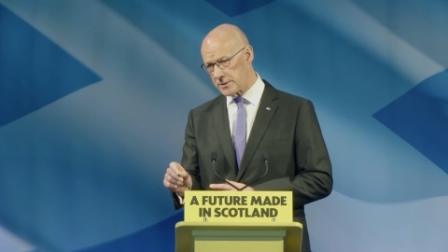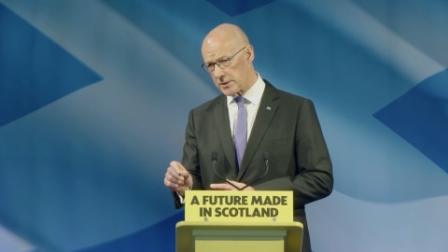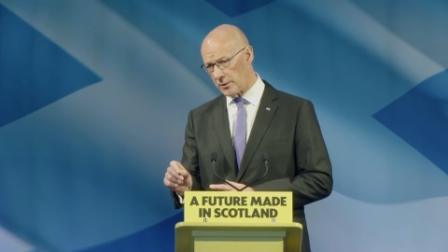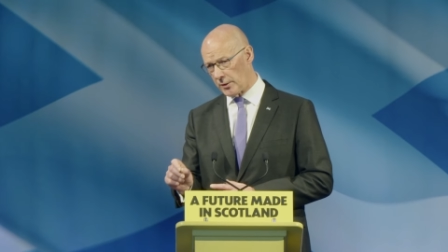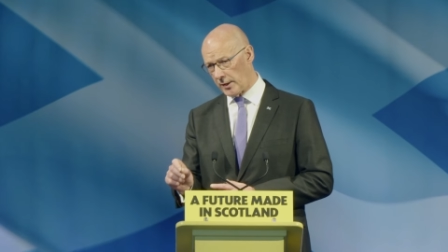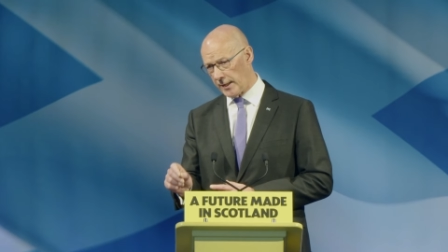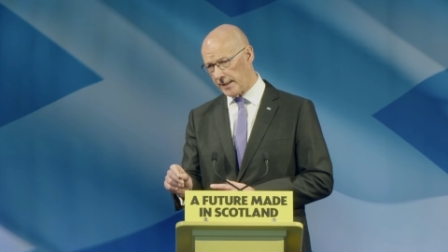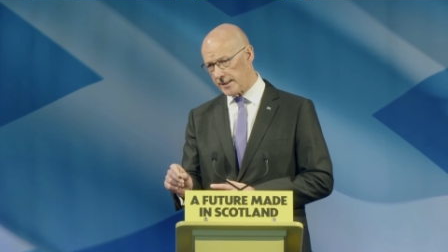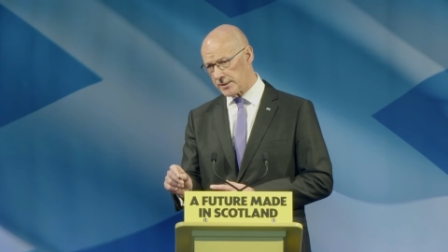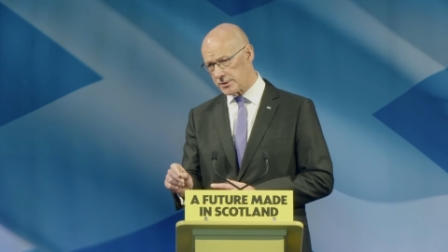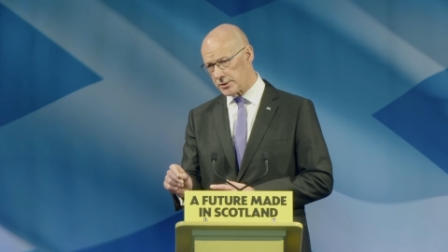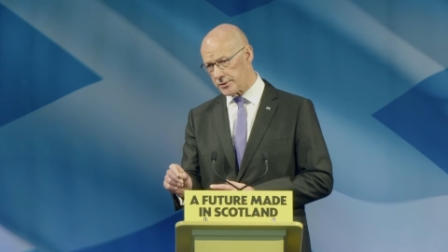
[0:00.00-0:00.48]

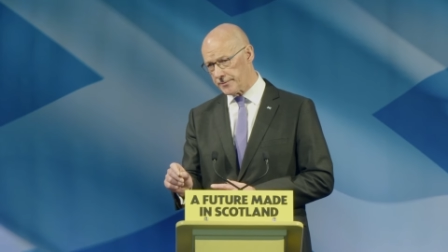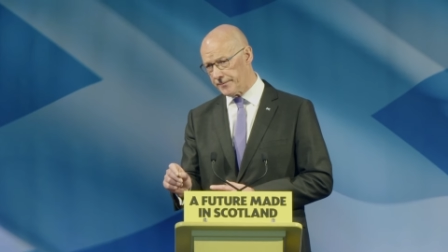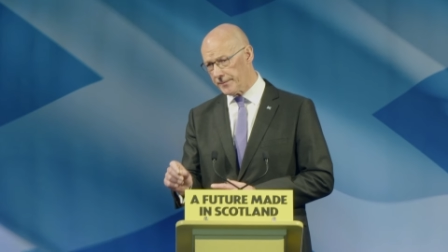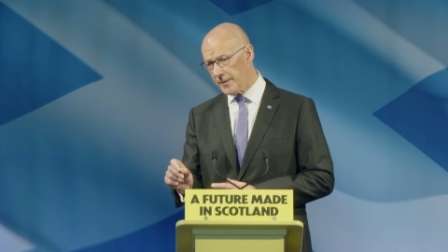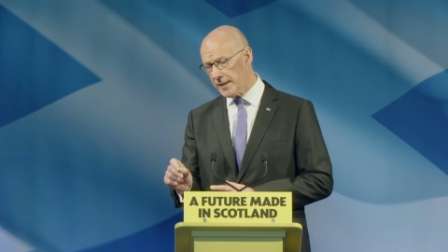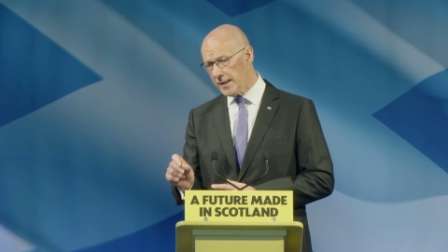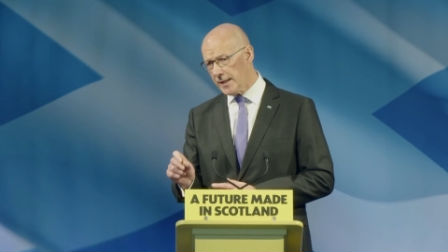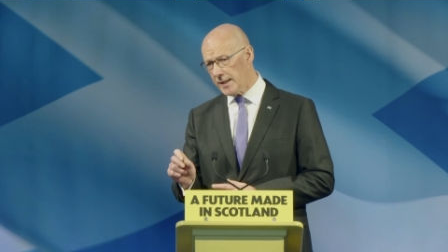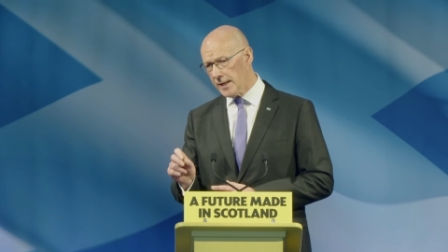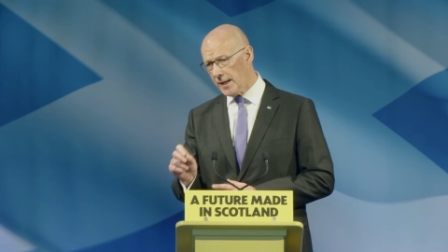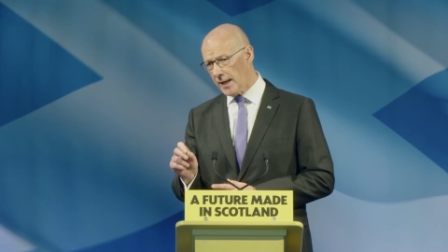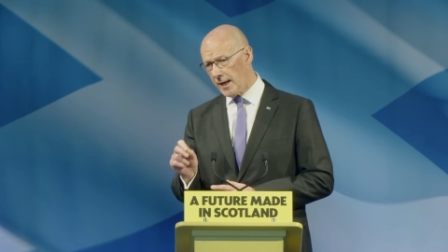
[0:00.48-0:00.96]
election.
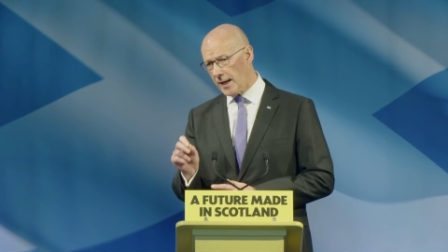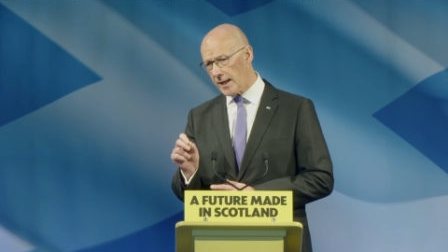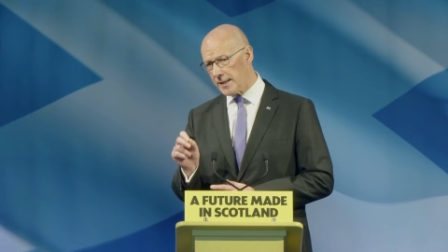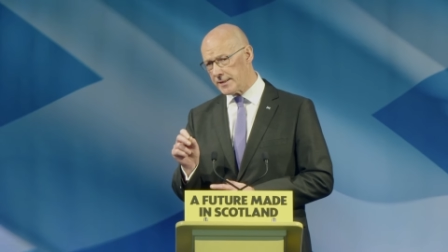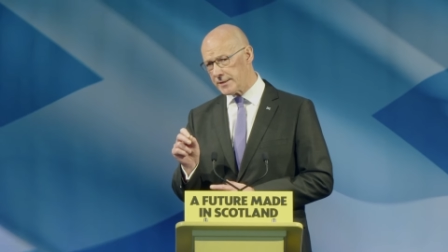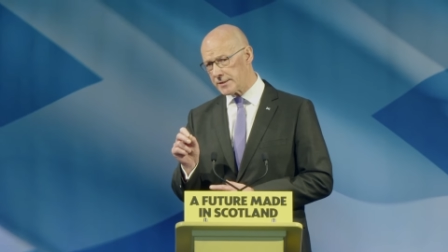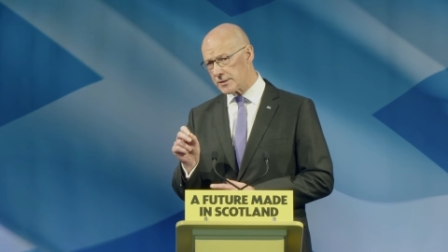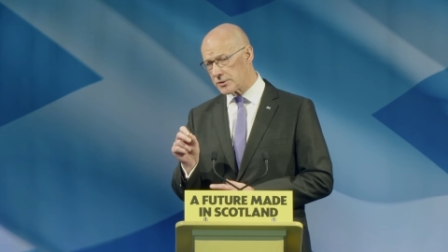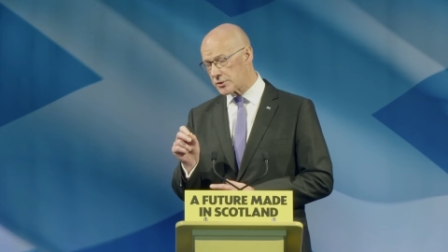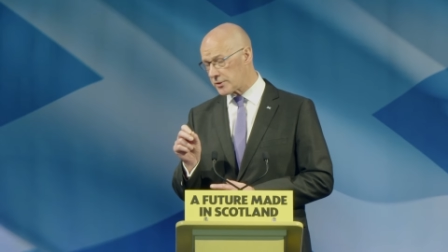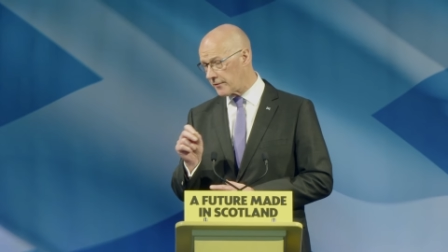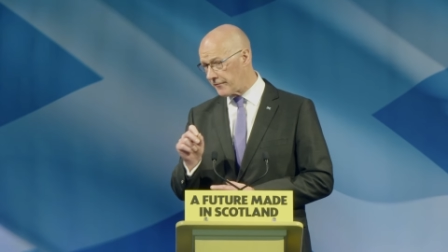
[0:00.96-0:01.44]

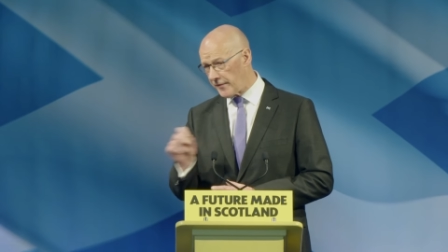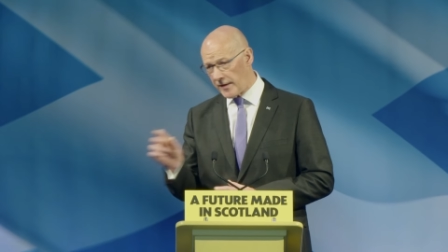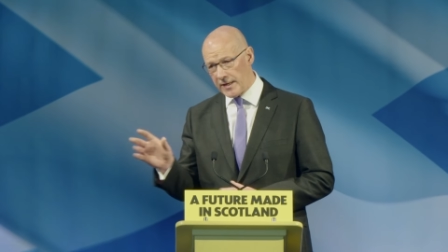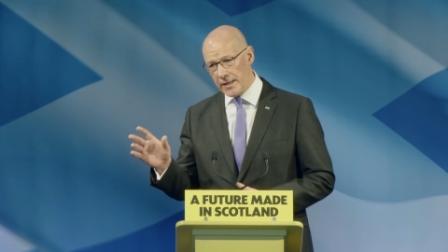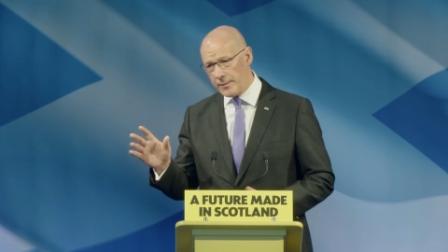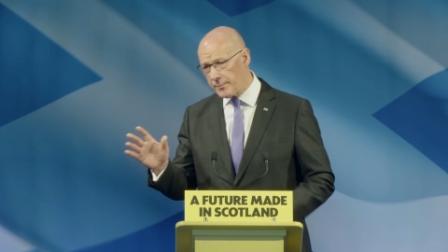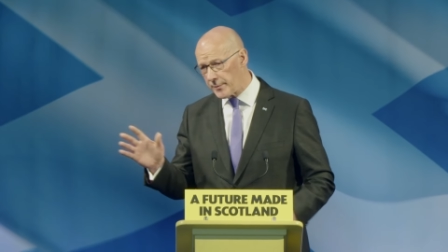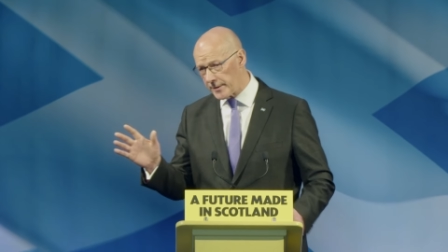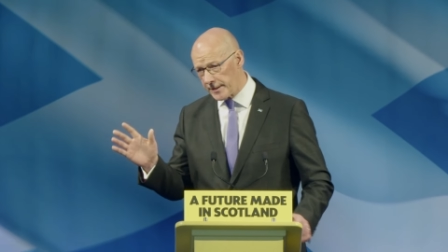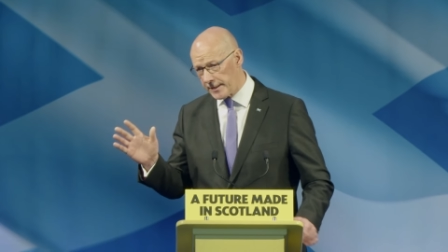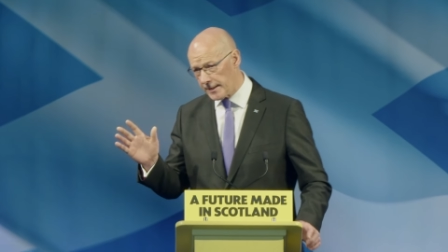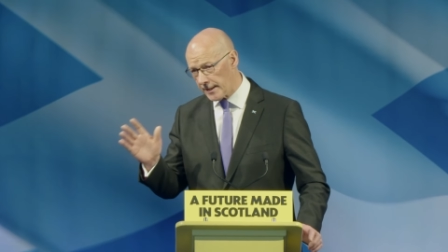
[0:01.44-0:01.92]
And so if
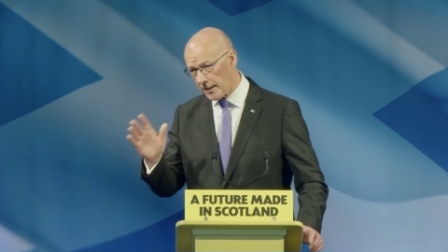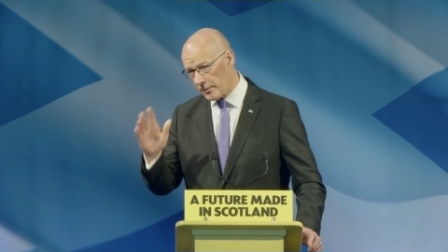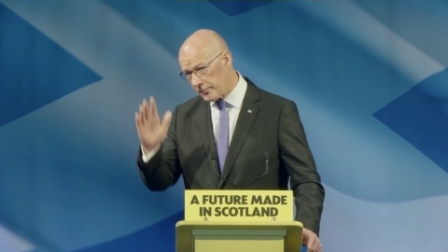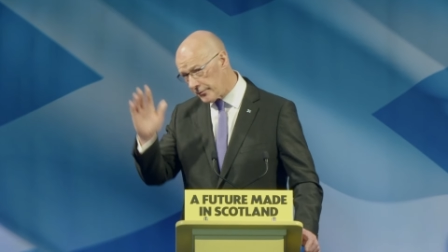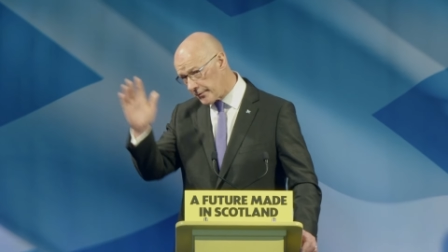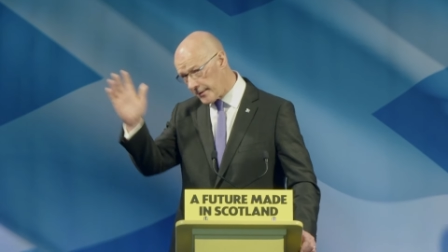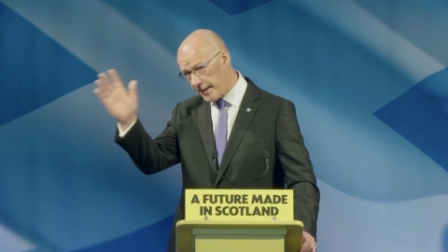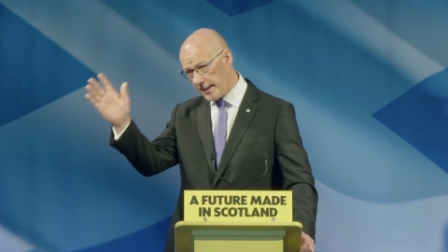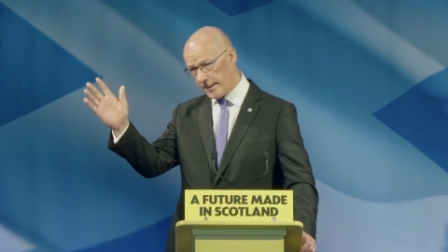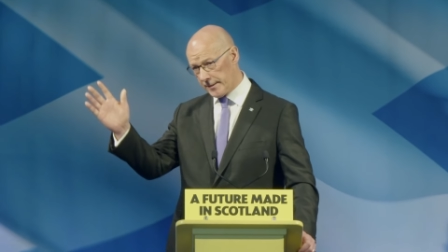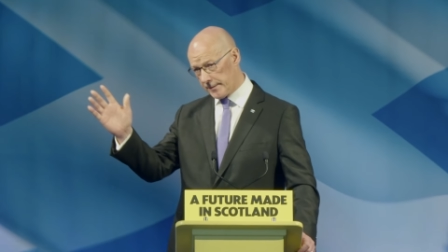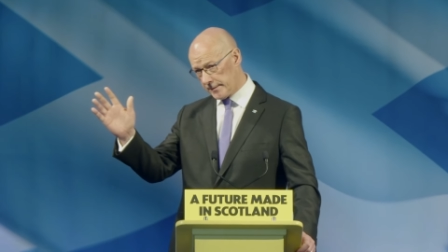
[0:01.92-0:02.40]
anybody out
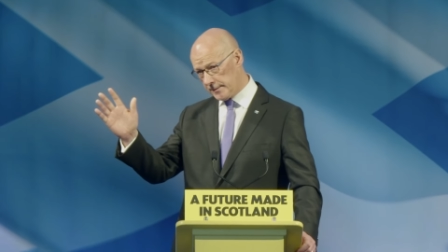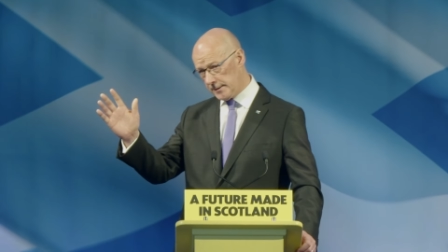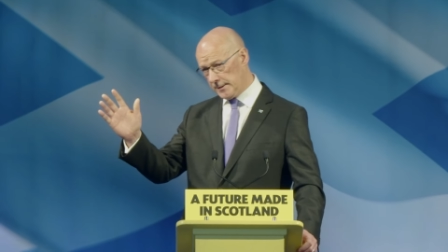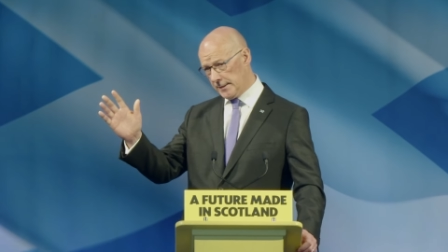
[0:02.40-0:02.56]
there